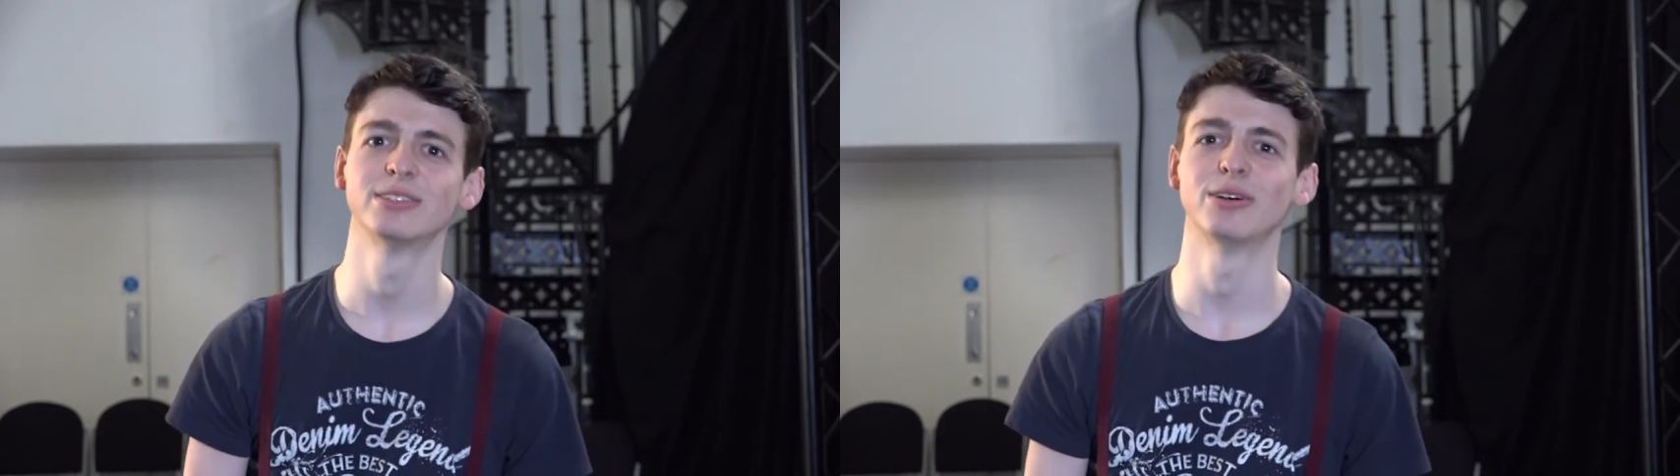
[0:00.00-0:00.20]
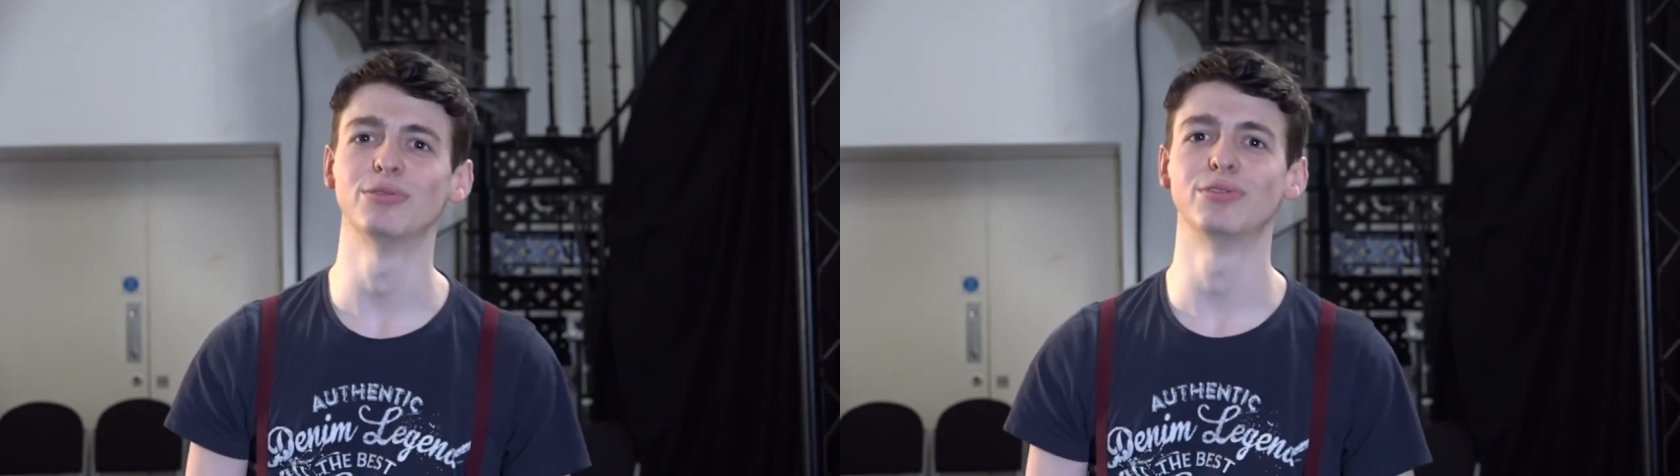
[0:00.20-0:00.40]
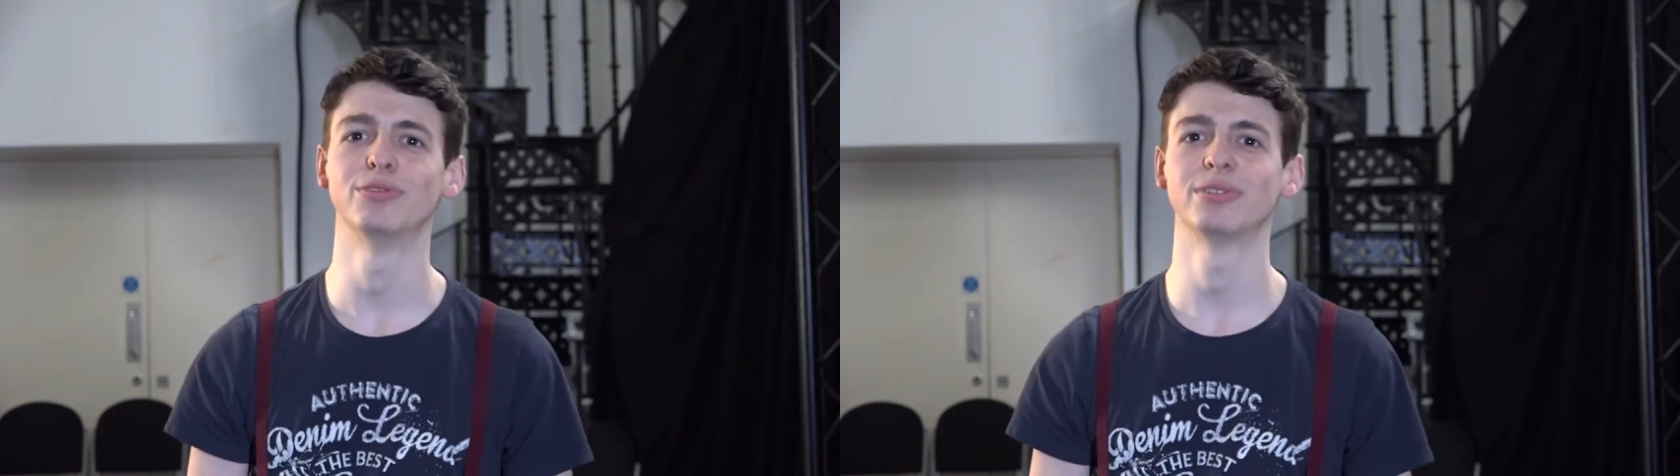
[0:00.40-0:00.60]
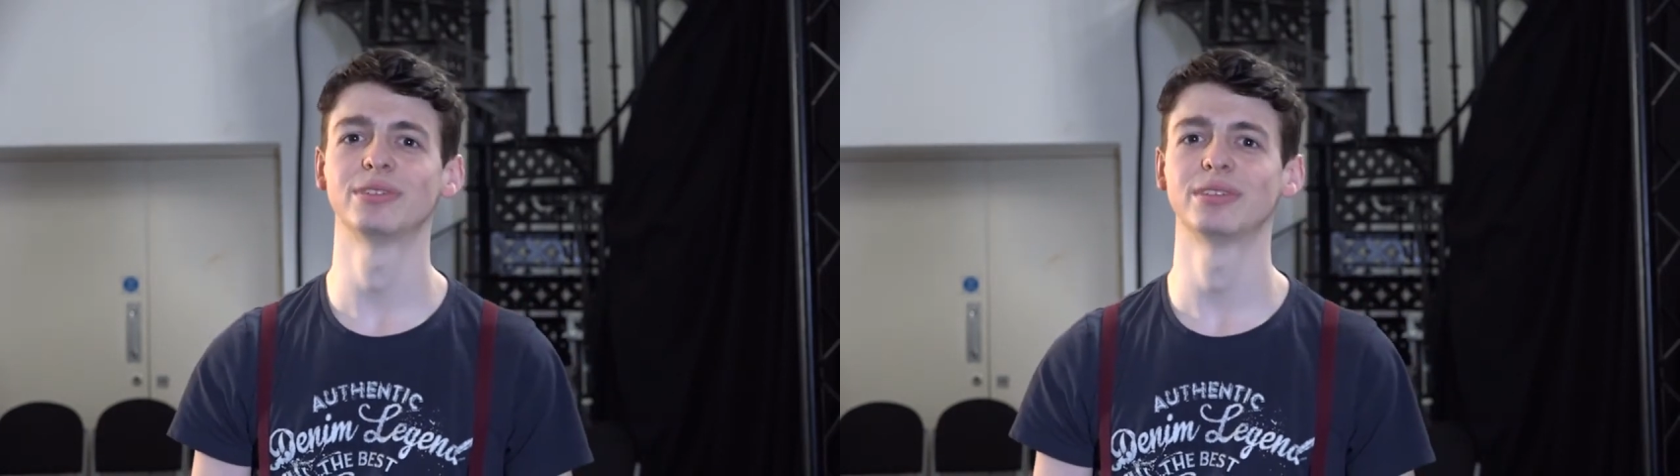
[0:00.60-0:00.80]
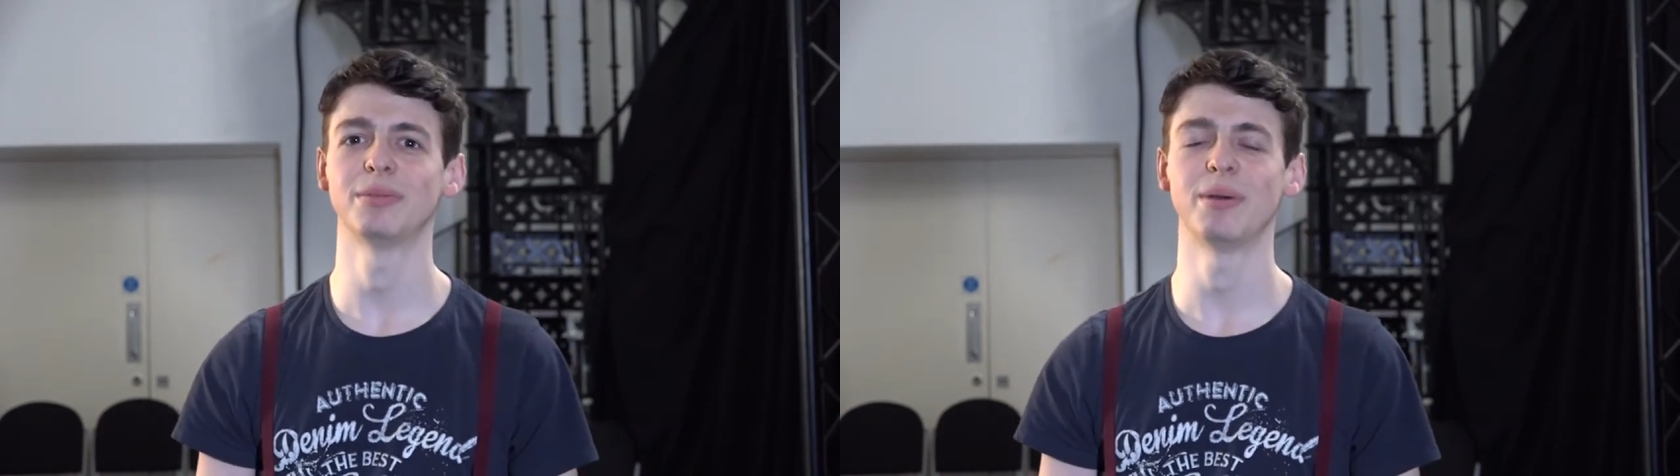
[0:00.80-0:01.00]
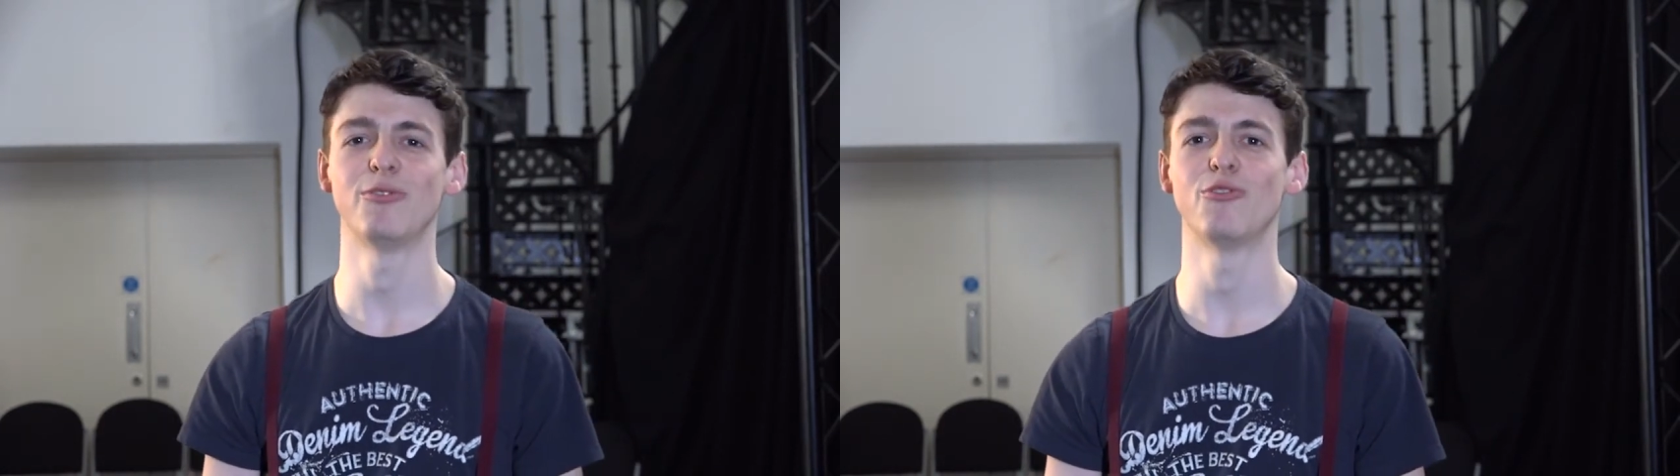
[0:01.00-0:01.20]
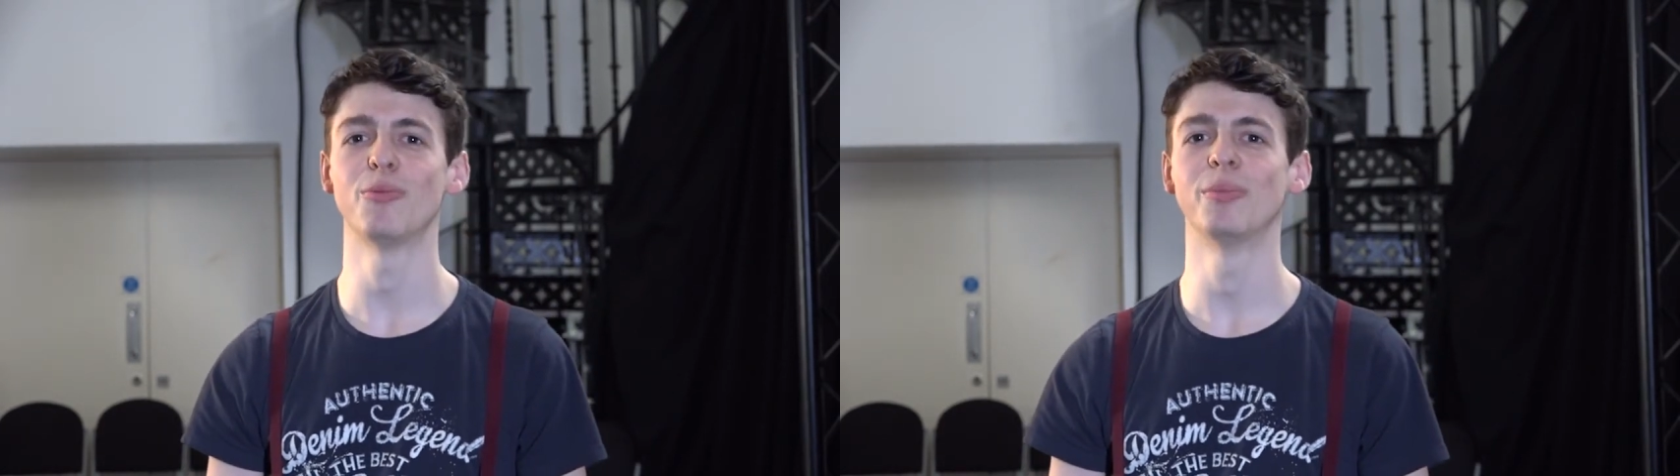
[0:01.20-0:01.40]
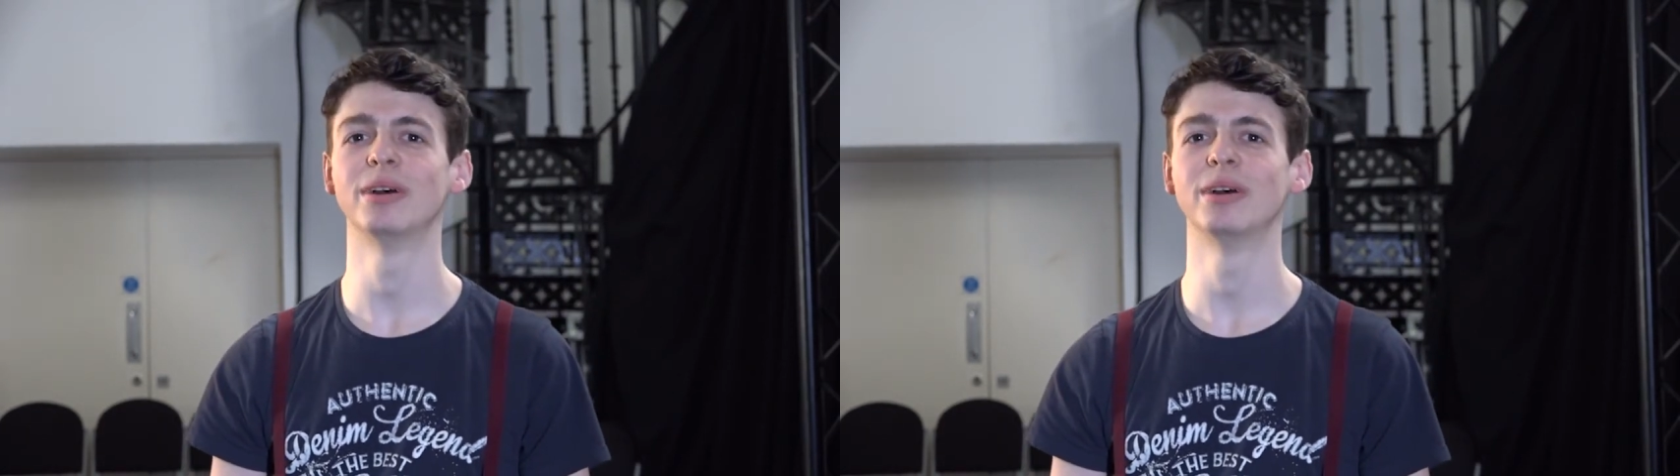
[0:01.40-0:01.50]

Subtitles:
of the bedroom.